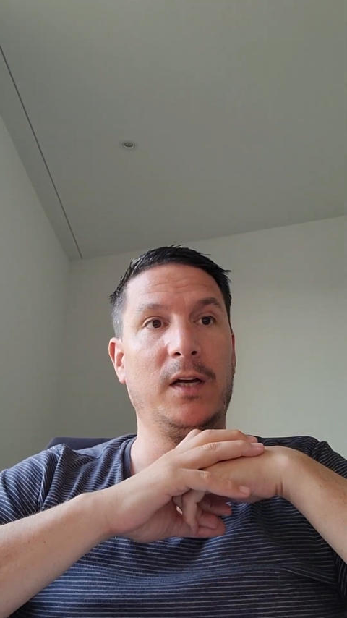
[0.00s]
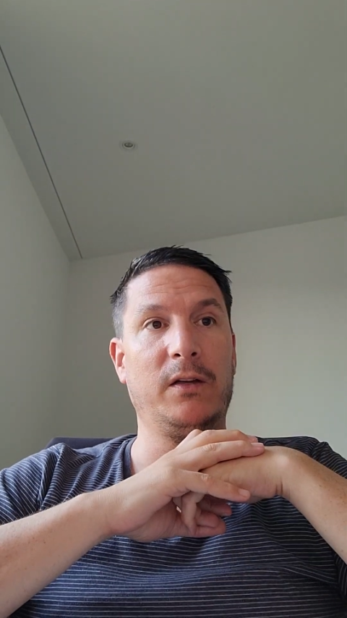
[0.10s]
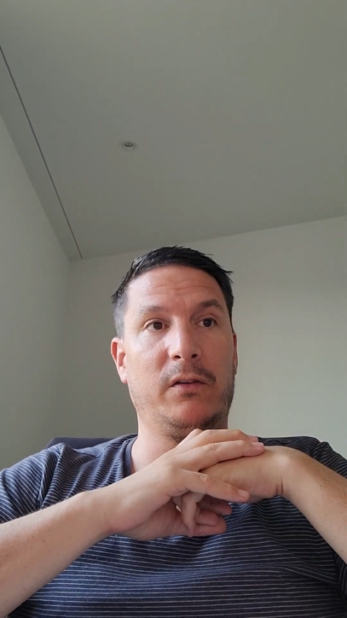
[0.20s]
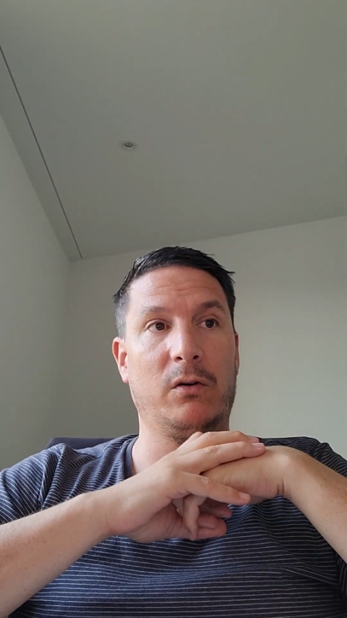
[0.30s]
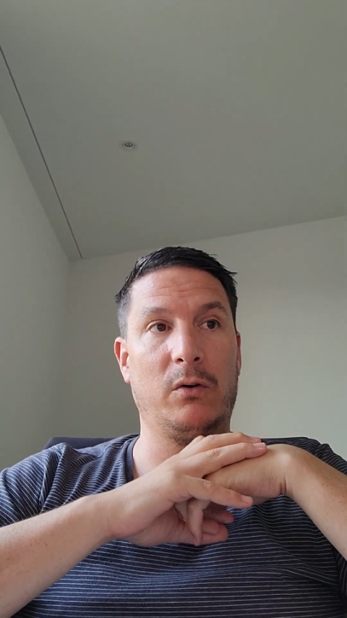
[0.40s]

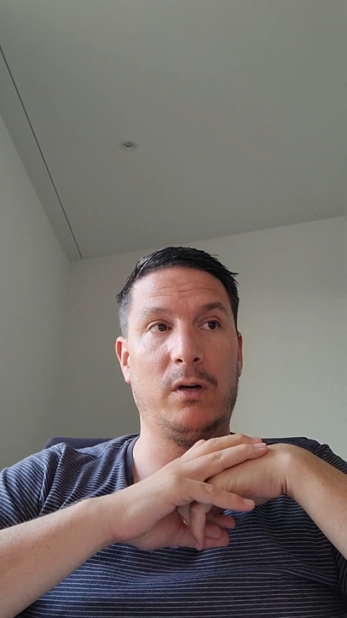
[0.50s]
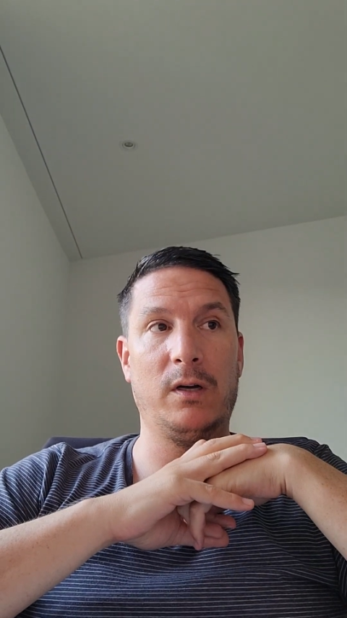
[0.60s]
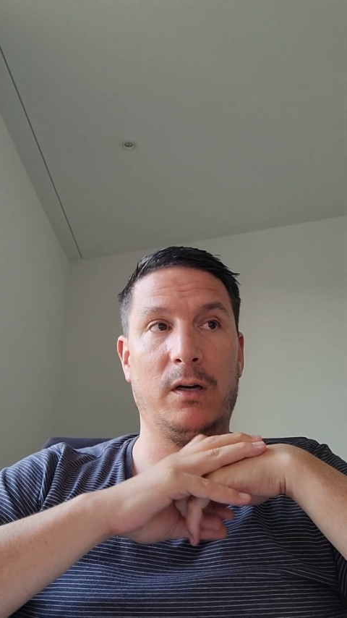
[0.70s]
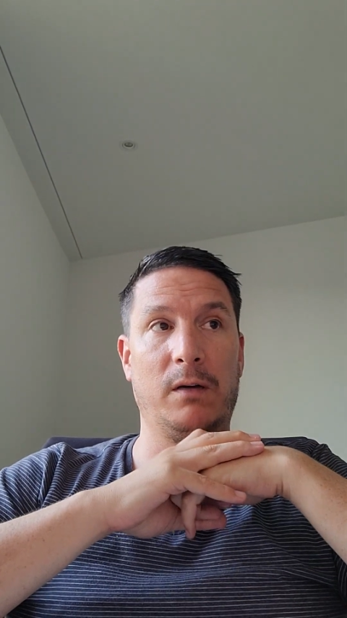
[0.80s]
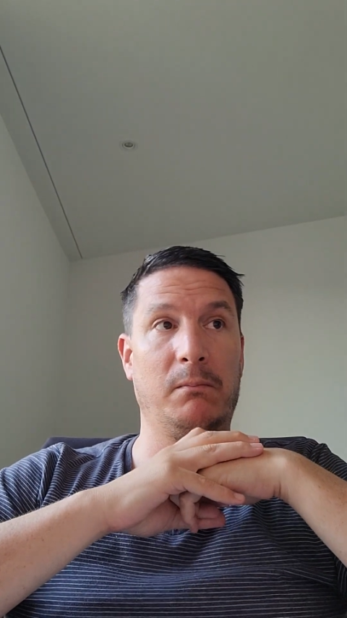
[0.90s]
So
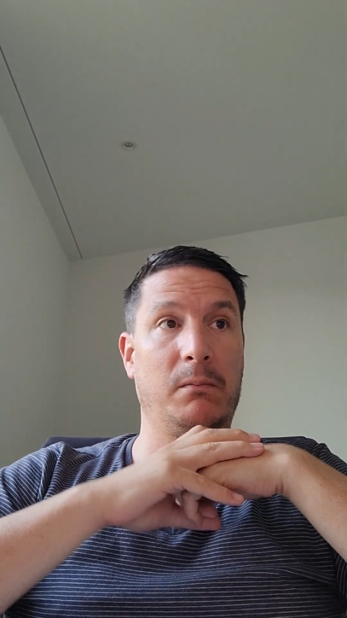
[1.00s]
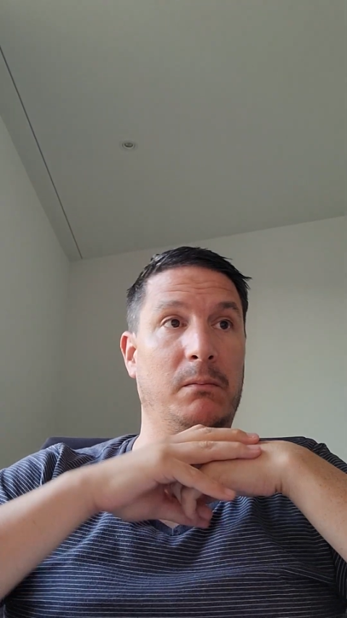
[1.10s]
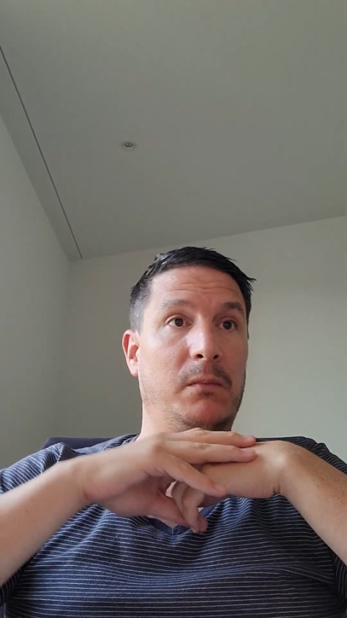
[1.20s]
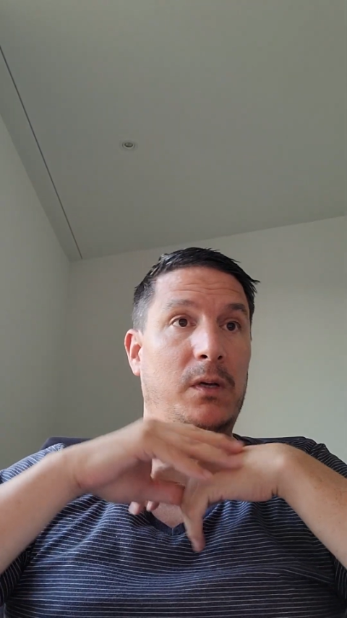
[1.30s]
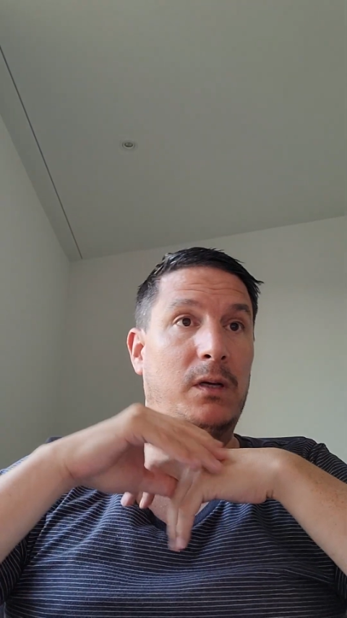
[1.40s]

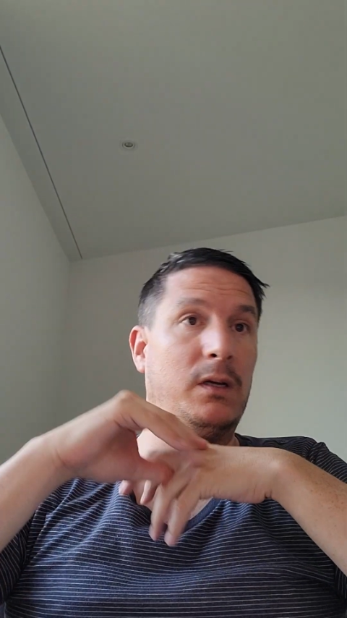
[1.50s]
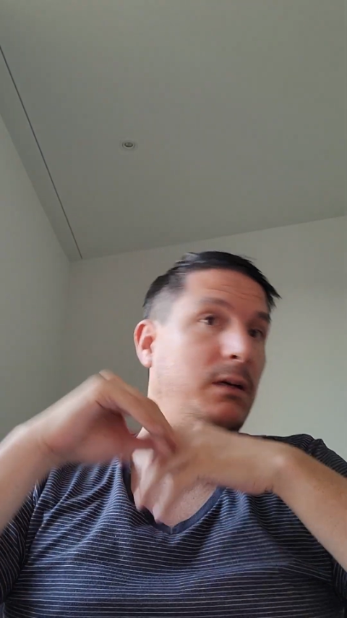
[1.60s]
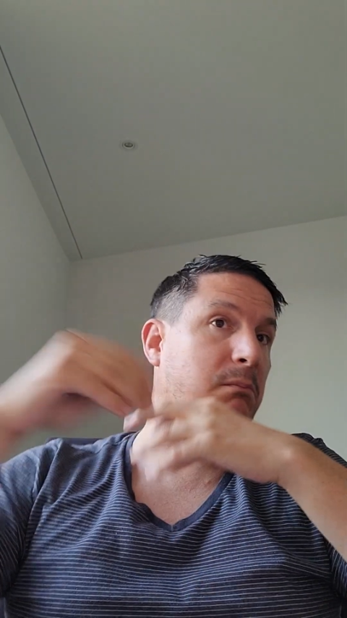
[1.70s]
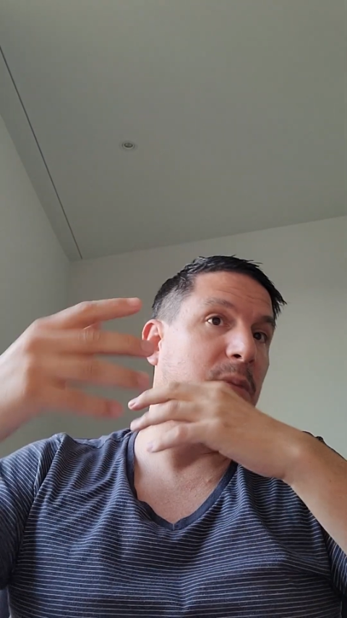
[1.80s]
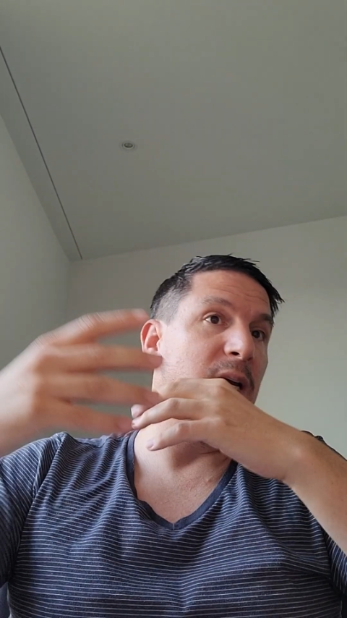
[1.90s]

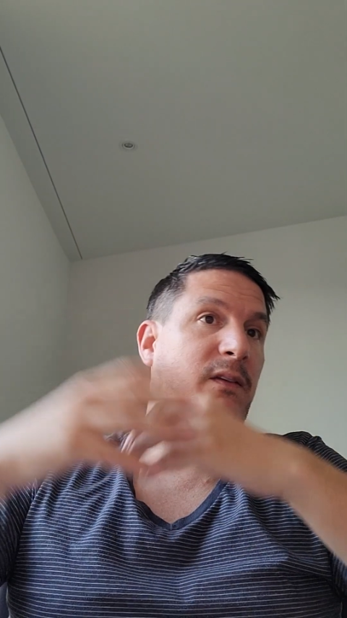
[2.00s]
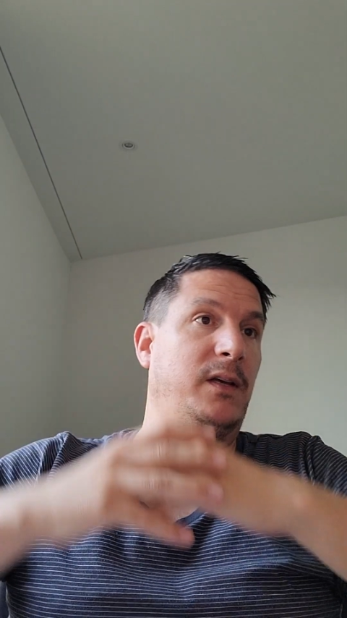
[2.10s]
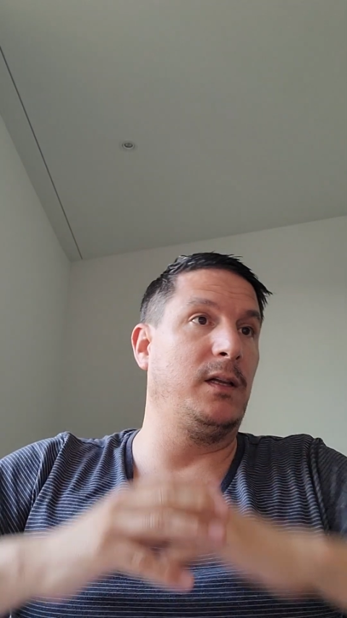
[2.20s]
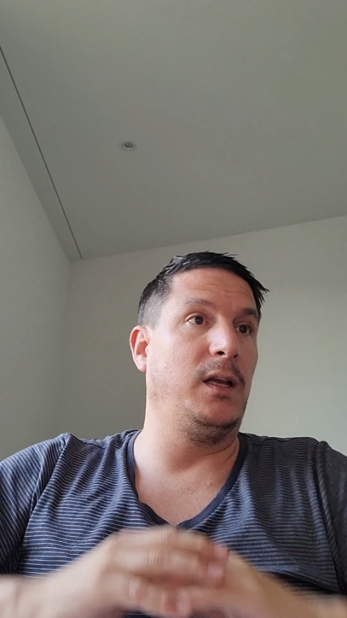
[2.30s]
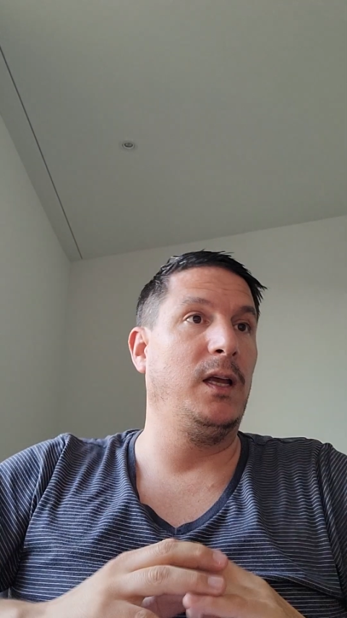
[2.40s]

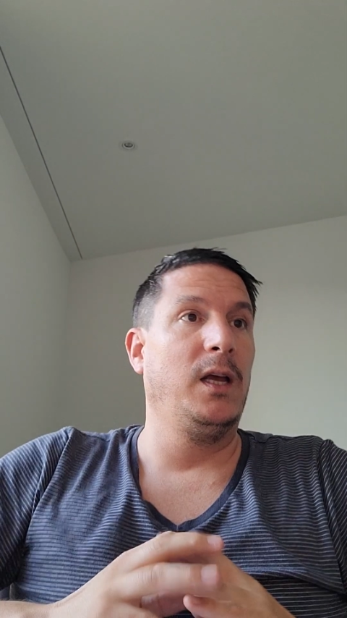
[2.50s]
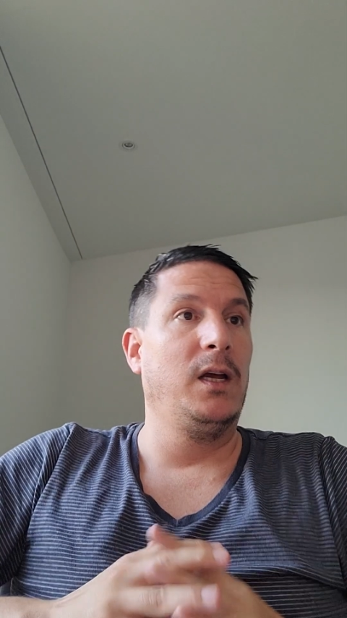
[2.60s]
basically,